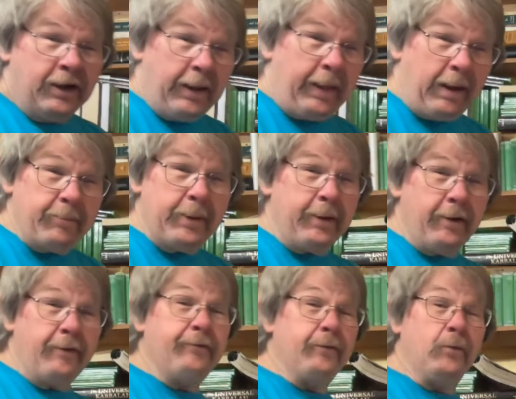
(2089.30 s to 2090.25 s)
And I've been
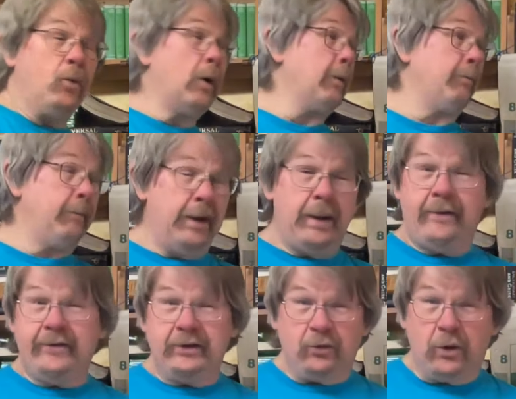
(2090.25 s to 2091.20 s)
here for what,
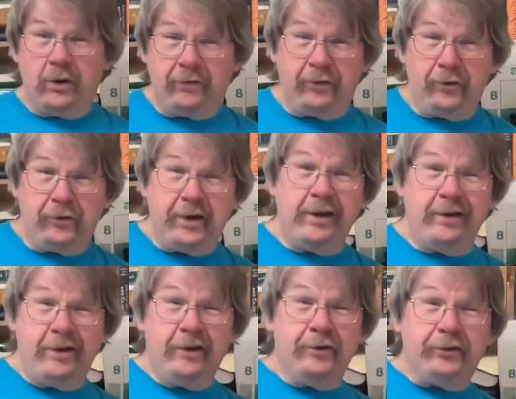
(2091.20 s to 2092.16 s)
11, 12,
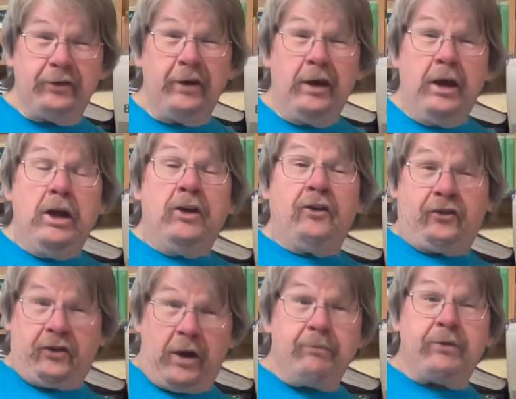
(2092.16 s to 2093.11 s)
13 years.
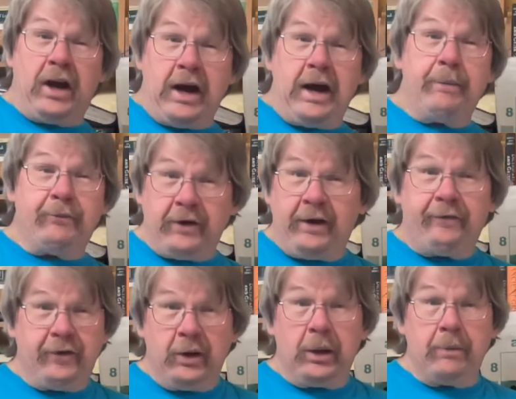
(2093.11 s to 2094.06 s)
Sometimes I
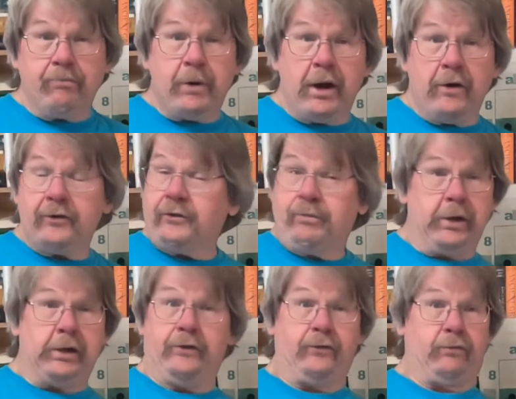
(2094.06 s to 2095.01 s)
feel embarrassed
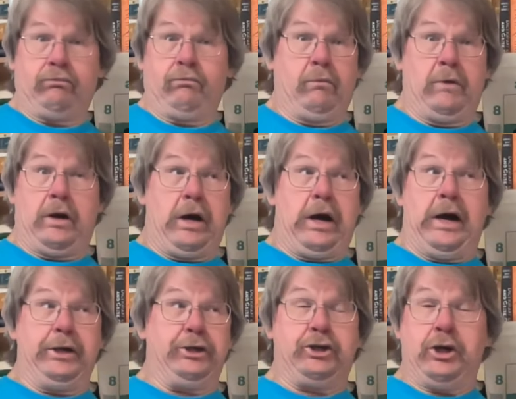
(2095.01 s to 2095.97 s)
because
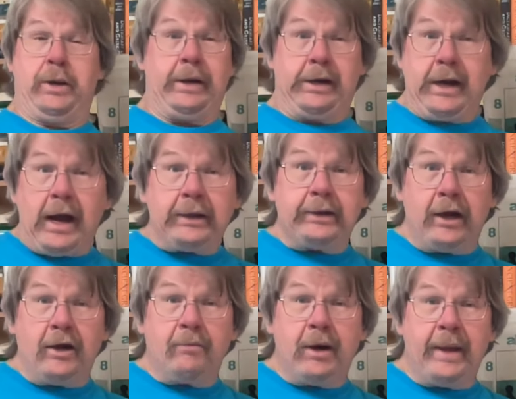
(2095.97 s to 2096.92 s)
I should have got
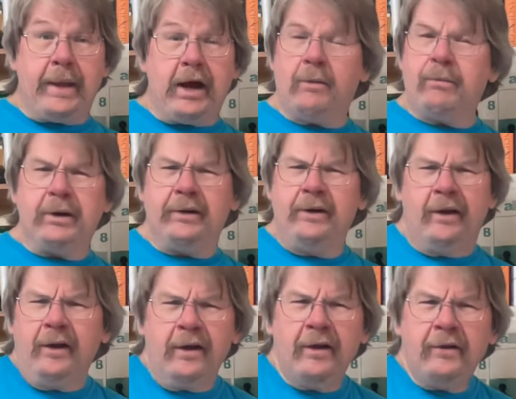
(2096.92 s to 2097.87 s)
there by now, but
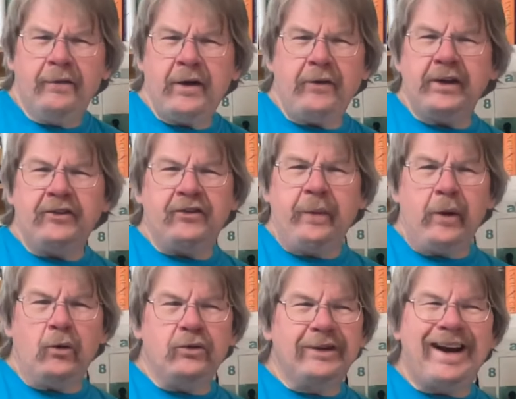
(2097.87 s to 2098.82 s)
there is
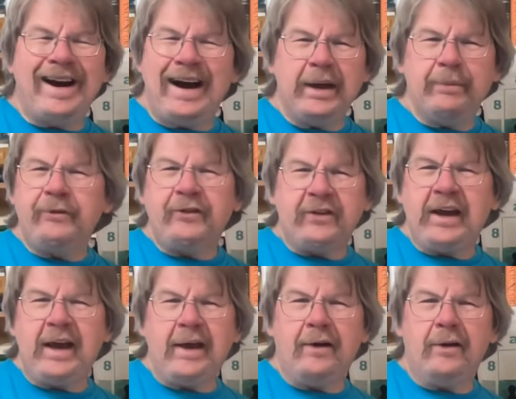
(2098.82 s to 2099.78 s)
no time
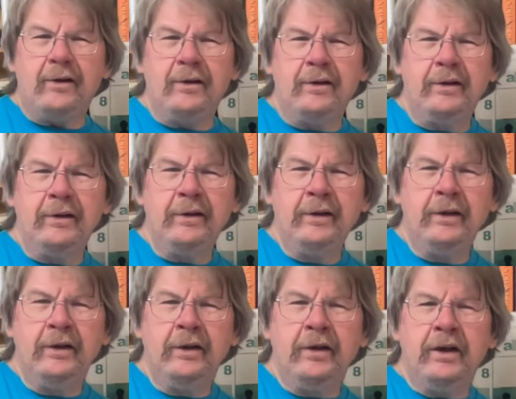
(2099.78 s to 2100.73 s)
scale.
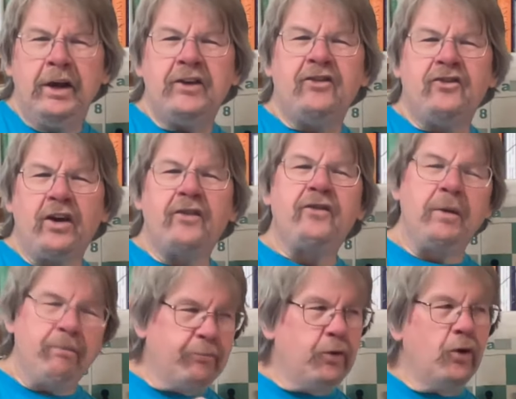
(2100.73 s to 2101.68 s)
It's just
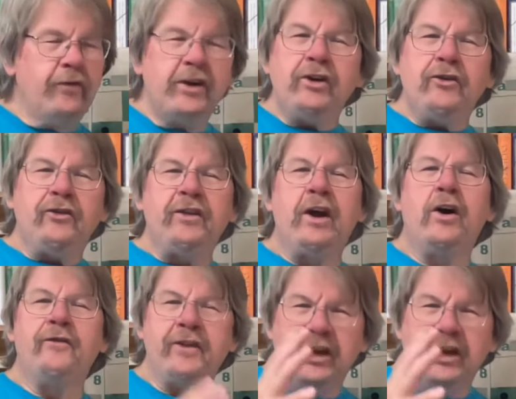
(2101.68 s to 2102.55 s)
improving yourself,